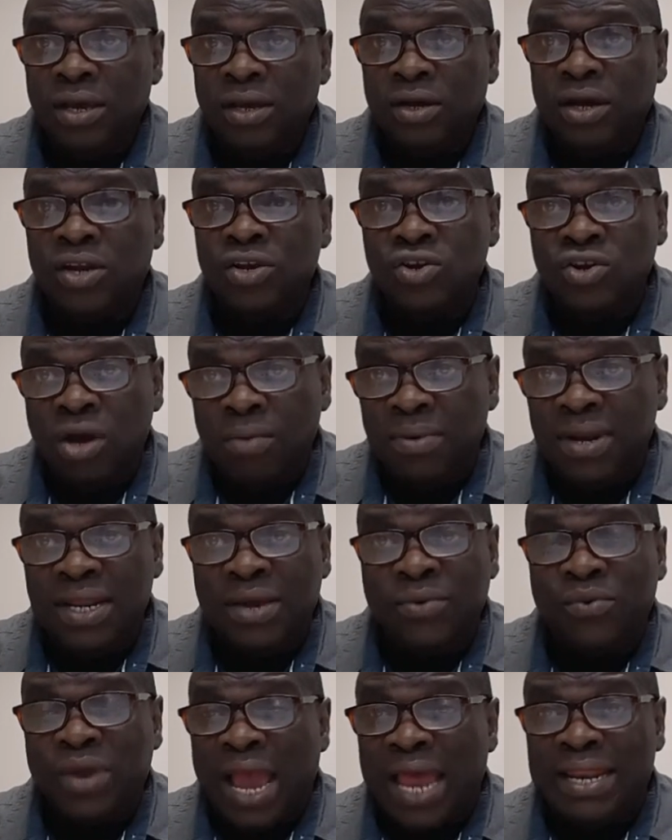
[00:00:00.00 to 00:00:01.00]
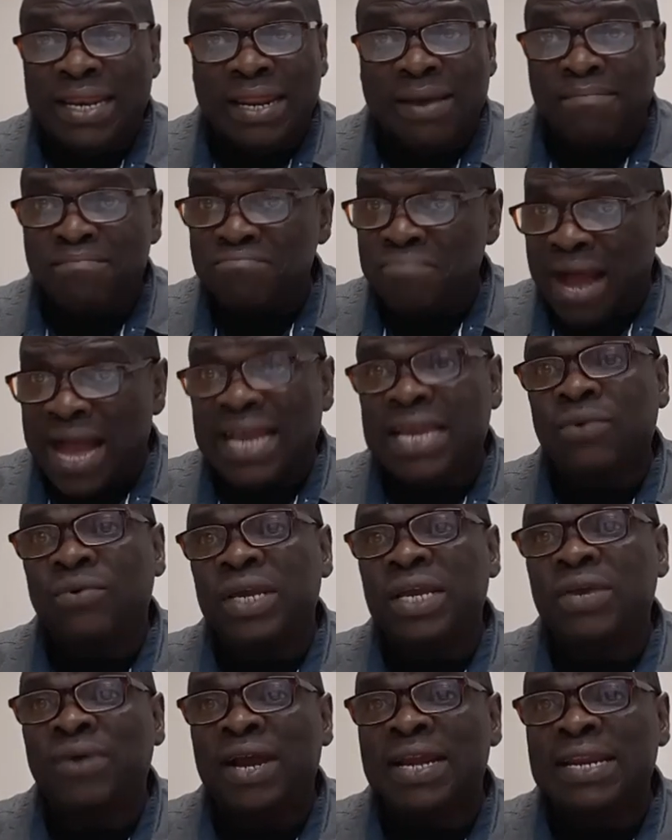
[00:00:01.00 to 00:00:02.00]
Because normally at the market
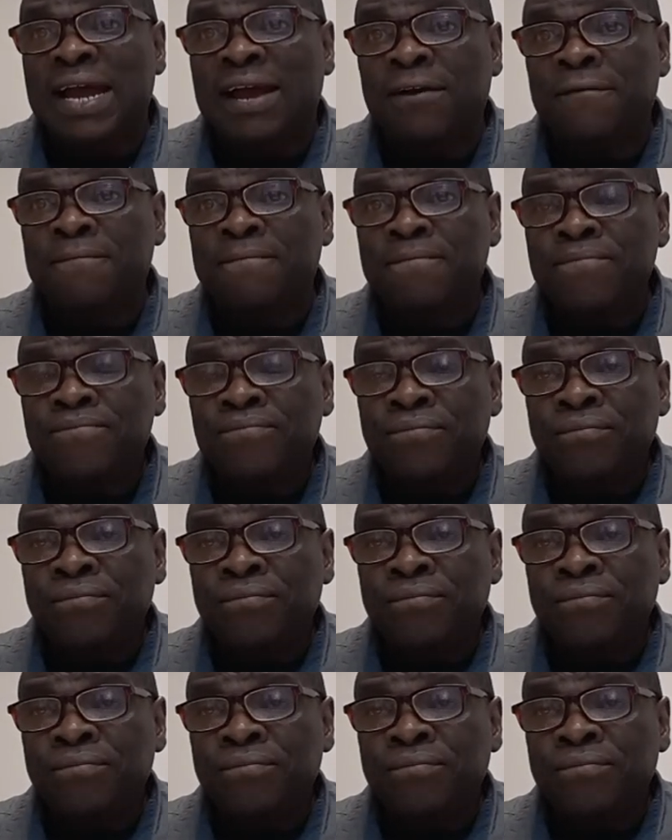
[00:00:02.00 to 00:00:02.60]
we're in right now,